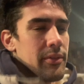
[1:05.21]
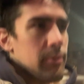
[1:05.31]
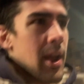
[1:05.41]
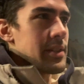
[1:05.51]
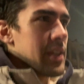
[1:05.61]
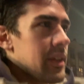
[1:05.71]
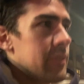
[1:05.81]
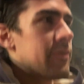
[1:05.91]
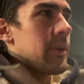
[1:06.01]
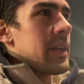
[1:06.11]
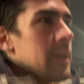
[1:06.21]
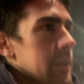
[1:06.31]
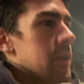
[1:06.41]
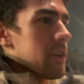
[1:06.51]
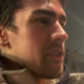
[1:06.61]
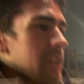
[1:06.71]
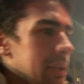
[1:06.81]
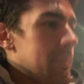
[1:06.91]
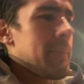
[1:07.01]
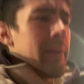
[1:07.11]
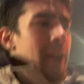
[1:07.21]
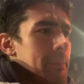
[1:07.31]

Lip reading: rent for here in New York City. Maybe not in